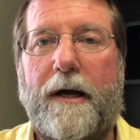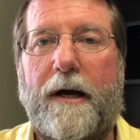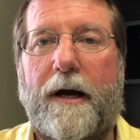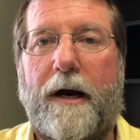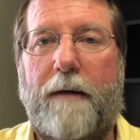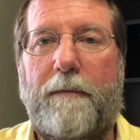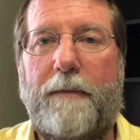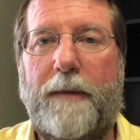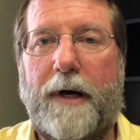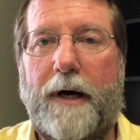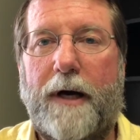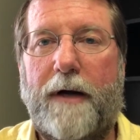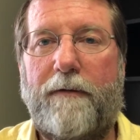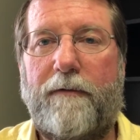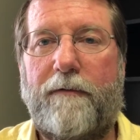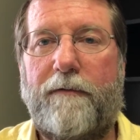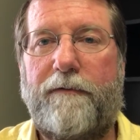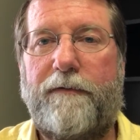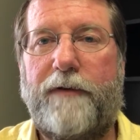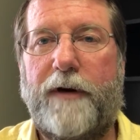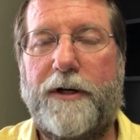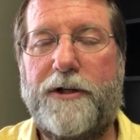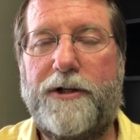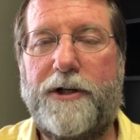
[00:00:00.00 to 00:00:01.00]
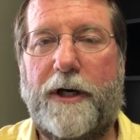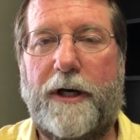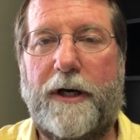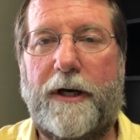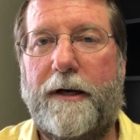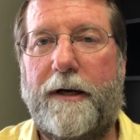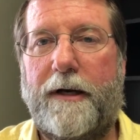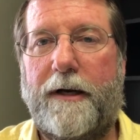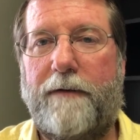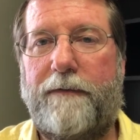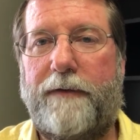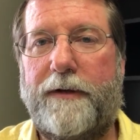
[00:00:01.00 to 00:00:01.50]
I'm not
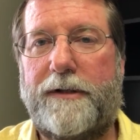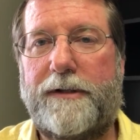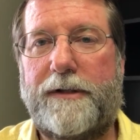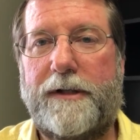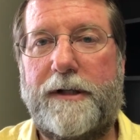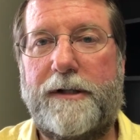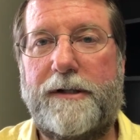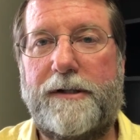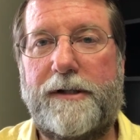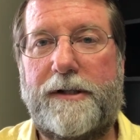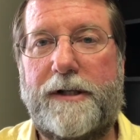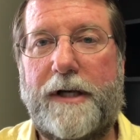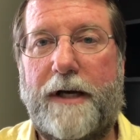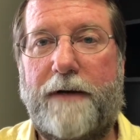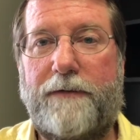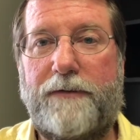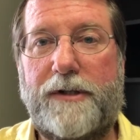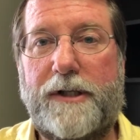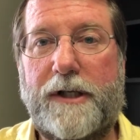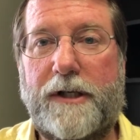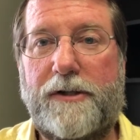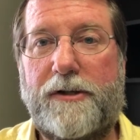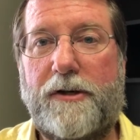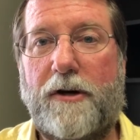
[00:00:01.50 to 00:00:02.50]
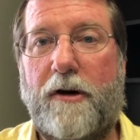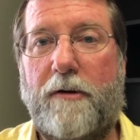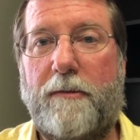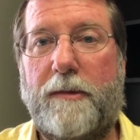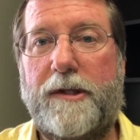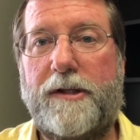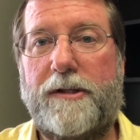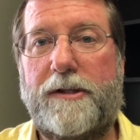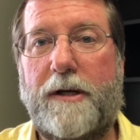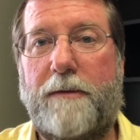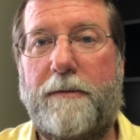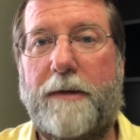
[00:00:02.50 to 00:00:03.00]
fudging. If it says have 6
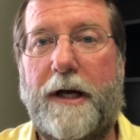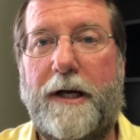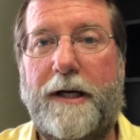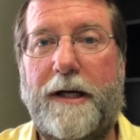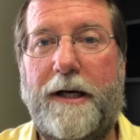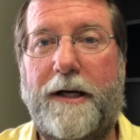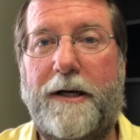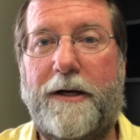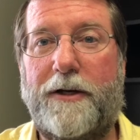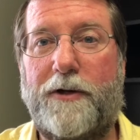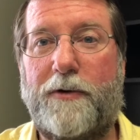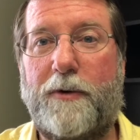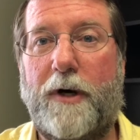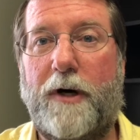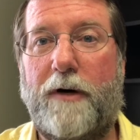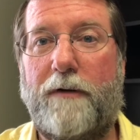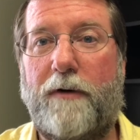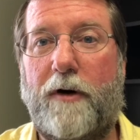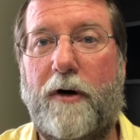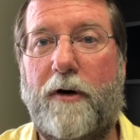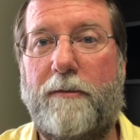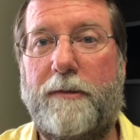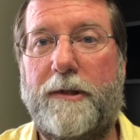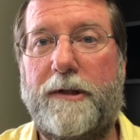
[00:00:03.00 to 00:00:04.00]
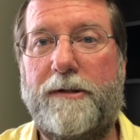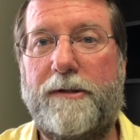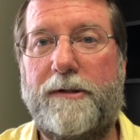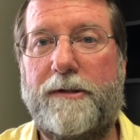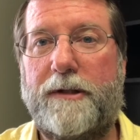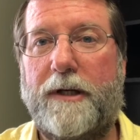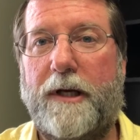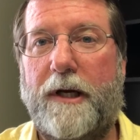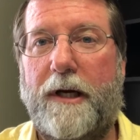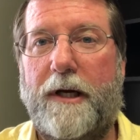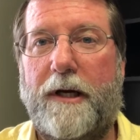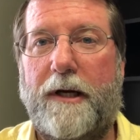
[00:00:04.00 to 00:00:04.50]
almonds, I'm not eating 12
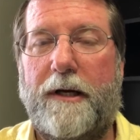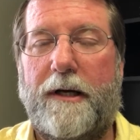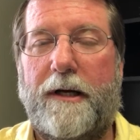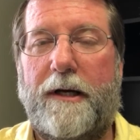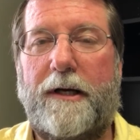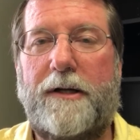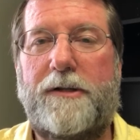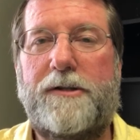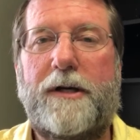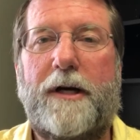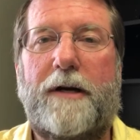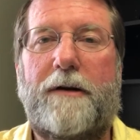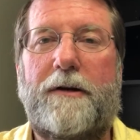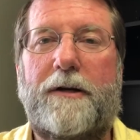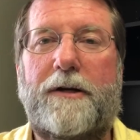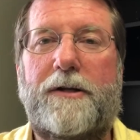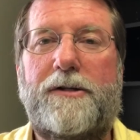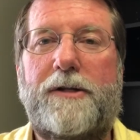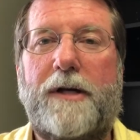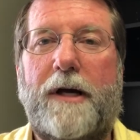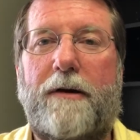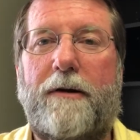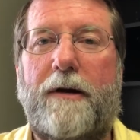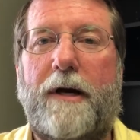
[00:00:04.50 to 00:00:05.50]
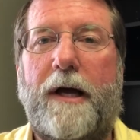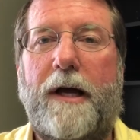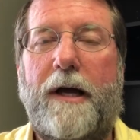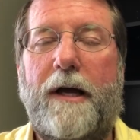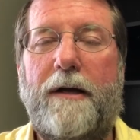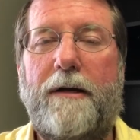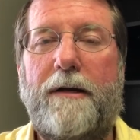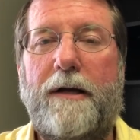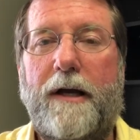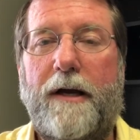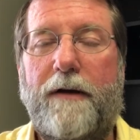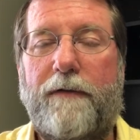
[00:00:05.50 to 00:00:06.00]
almonds, etc., etc.
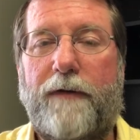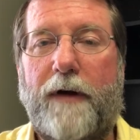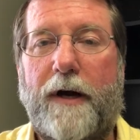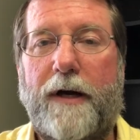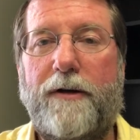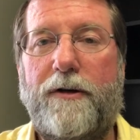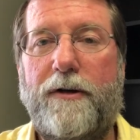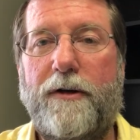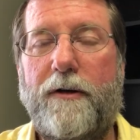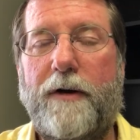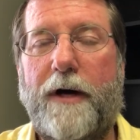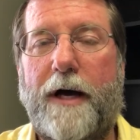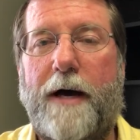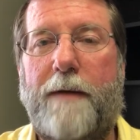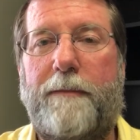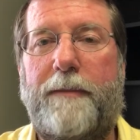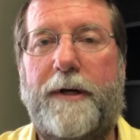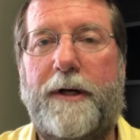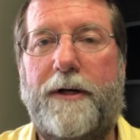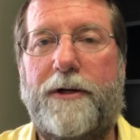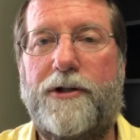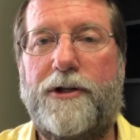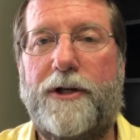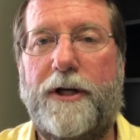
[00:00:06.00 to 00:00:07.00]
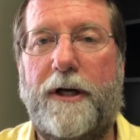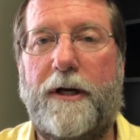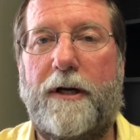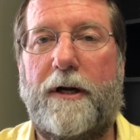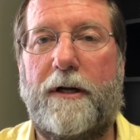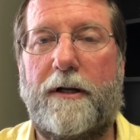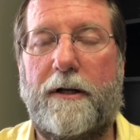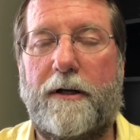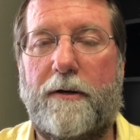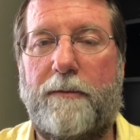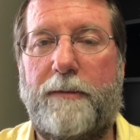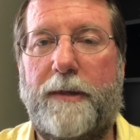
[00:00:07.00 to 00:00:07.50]
And if I do happen to cheat
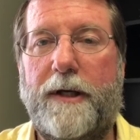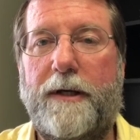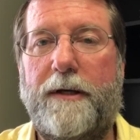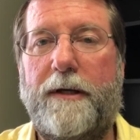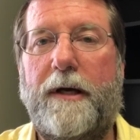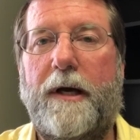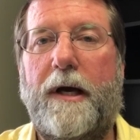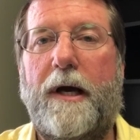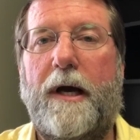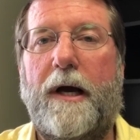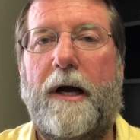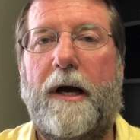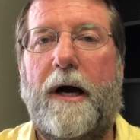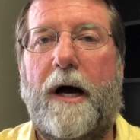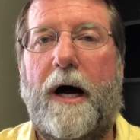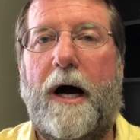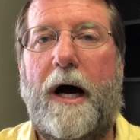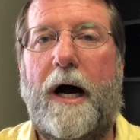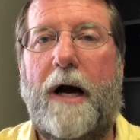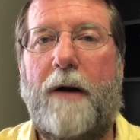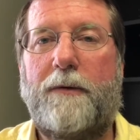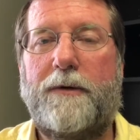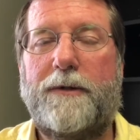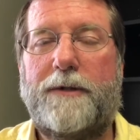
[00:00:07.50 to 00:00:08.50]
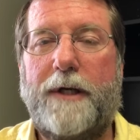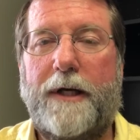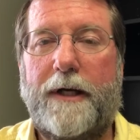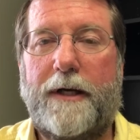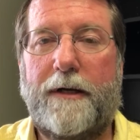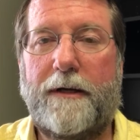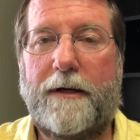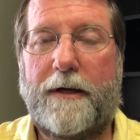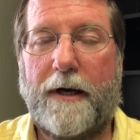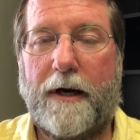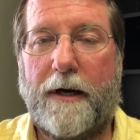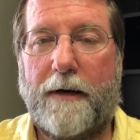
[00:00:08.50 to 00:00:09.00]
a little bit, I will take
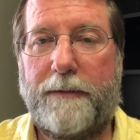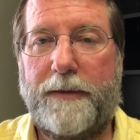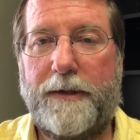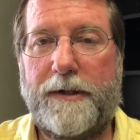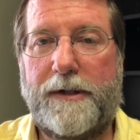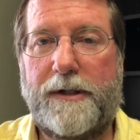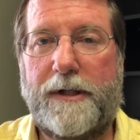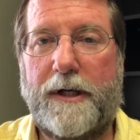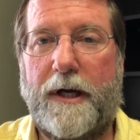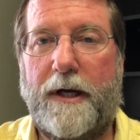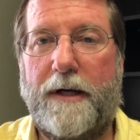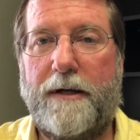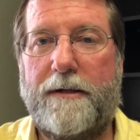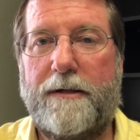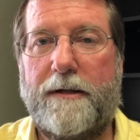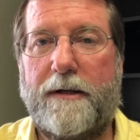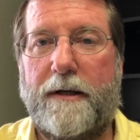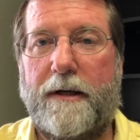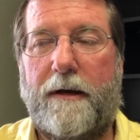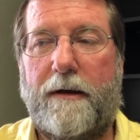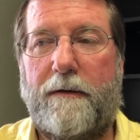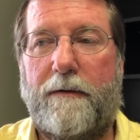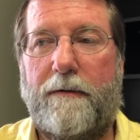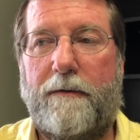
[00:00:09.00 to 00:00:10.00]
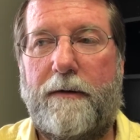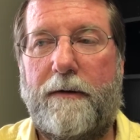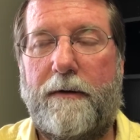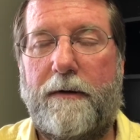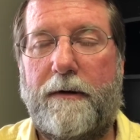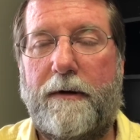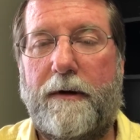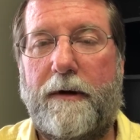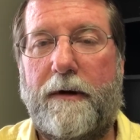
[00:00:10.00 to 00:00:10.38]
and compensate and